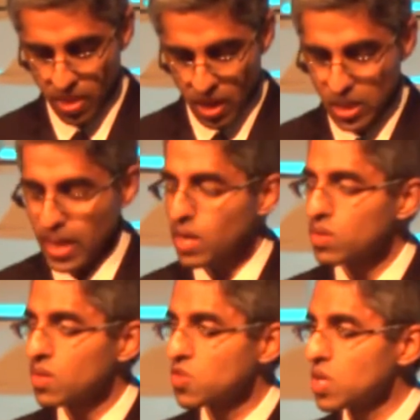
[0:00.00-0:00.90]
Later
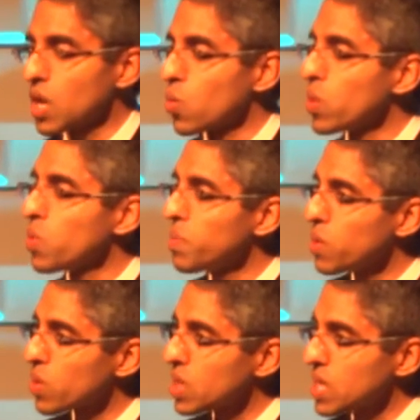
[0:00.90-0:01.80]
this year, we will be
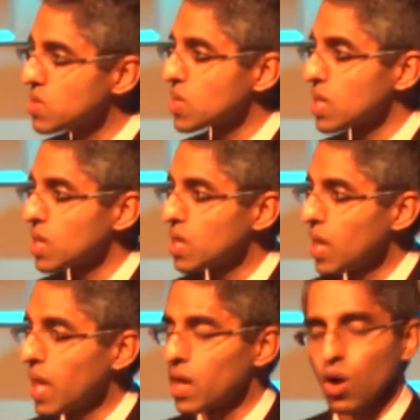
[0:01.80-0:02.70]
releasing
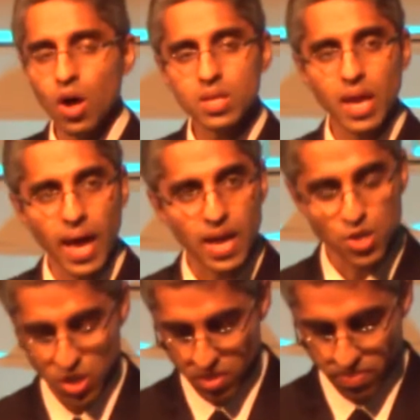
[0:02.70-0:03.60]
a call to
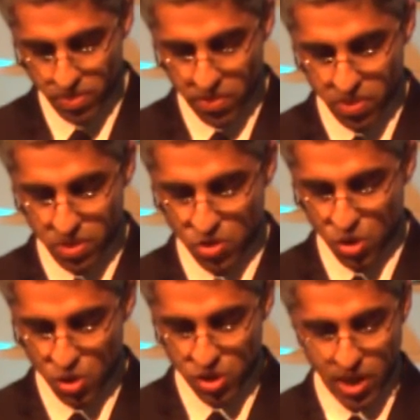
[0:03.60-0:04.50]
action from the
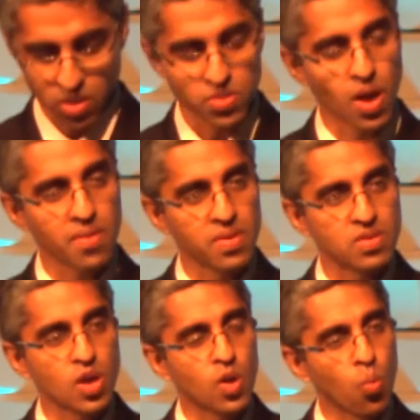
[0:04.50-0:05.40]
Surgeon General's
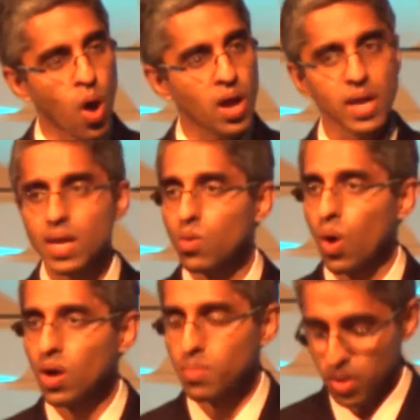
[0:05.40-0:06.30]
office on walking and
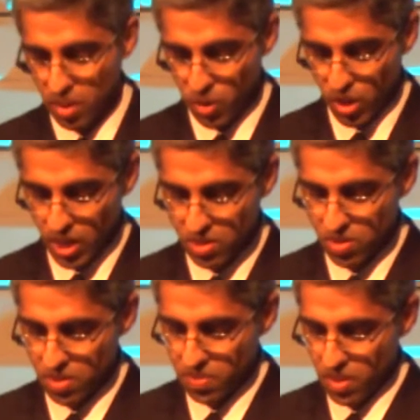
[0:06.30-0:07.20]
walkable communities.
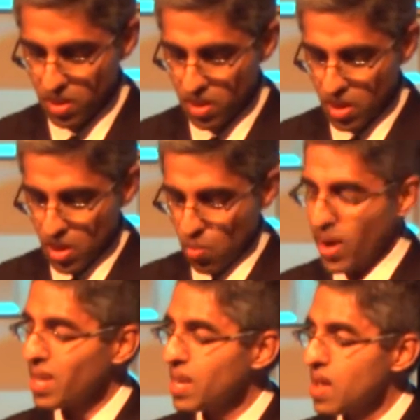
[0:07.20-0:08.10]

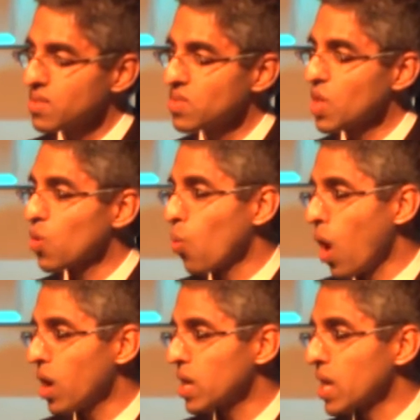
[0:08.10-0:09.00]
Recognizing that
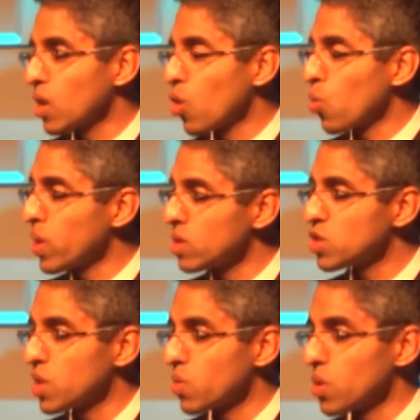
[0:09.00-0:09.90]
walking or
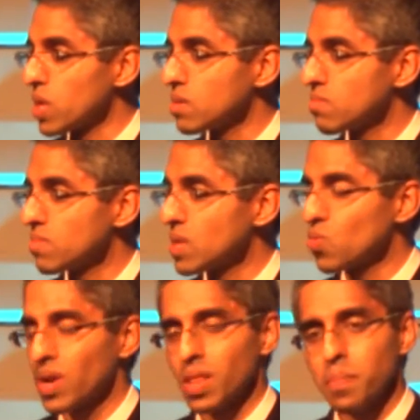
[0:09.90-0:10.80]
wheelchair rolling is
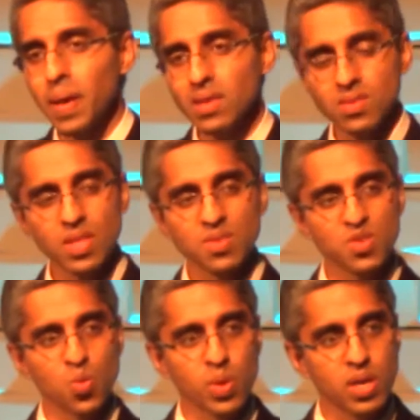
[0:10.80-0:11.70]
one of the best things
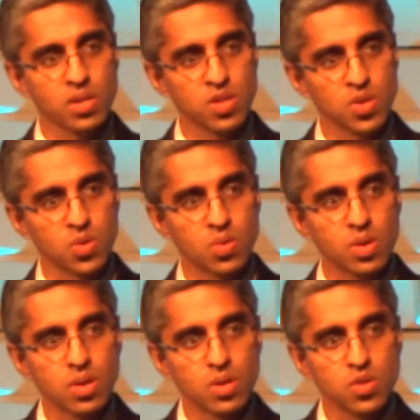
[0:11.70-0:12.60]
that we can do
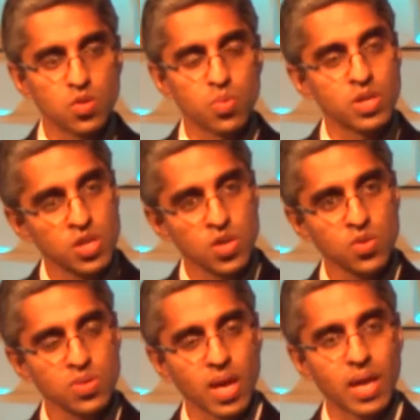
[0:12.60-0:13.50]
to
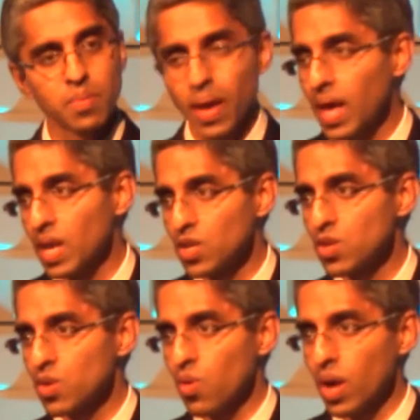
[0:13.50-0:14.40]
reduce and manage
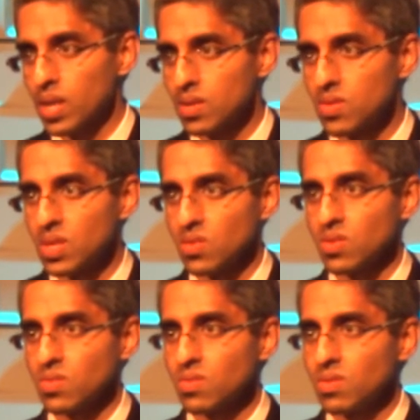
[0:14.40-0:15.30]
chronic
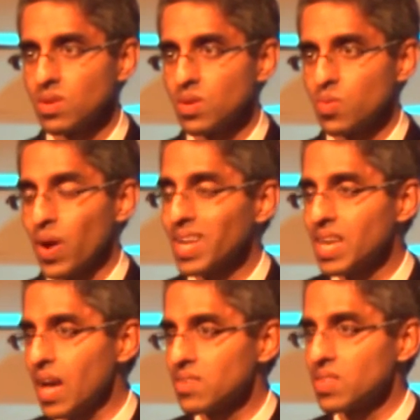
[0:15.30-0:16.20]
diseases,
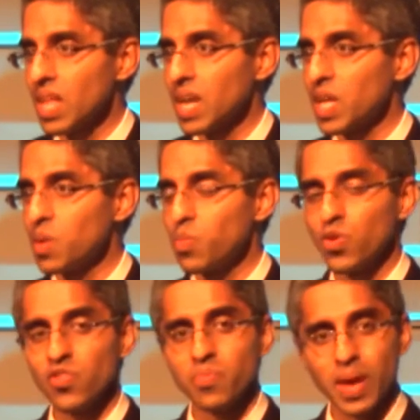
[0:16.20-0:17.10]
recognizing that it can
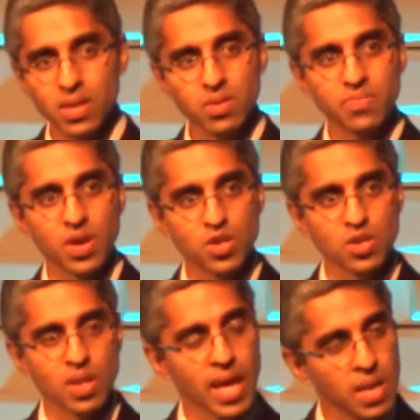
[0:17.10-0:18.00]
improve mental
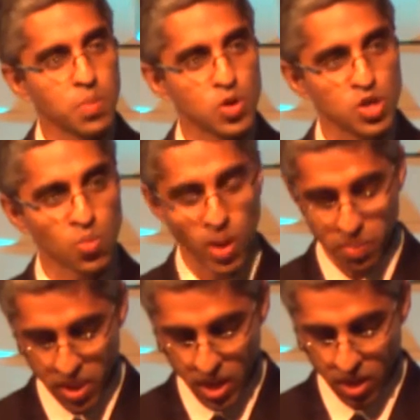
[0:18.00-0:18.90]
function and emotional
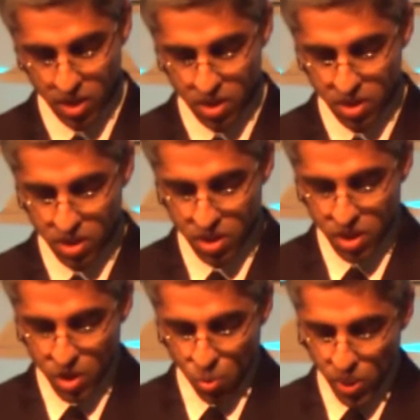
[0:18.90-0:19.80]
well-being,
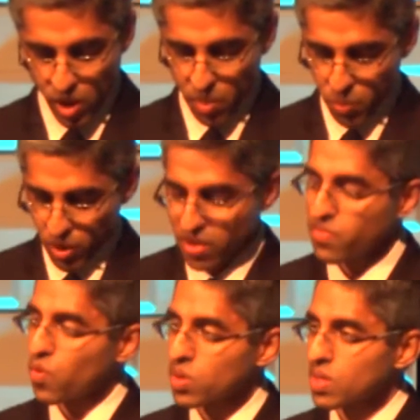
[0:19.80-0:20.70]
we are putting
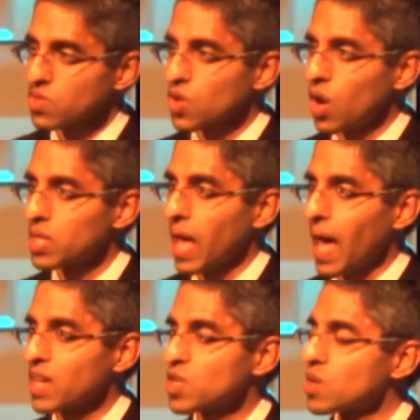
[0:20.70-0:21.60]
forth this call to
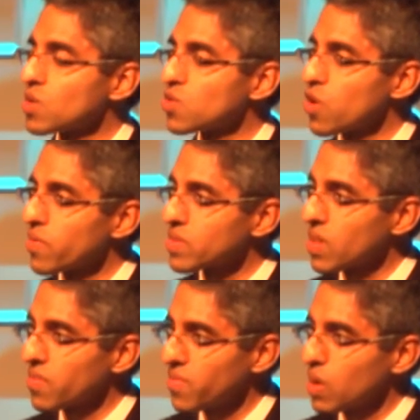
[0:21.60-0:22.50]
action to serve as
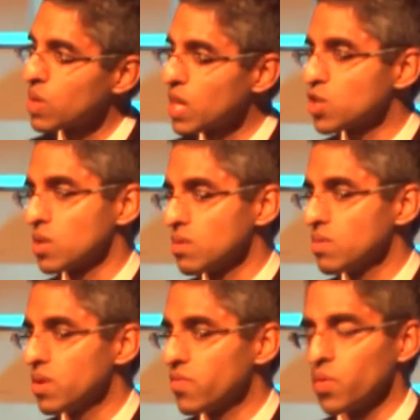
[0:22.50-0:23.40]
a foundation
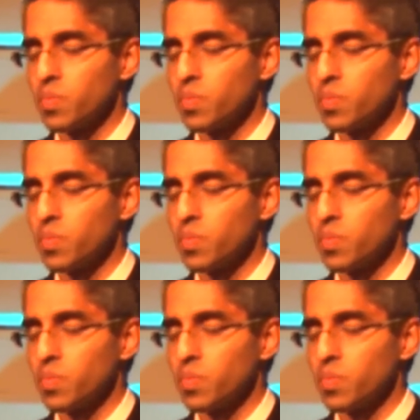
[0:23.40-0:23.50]
for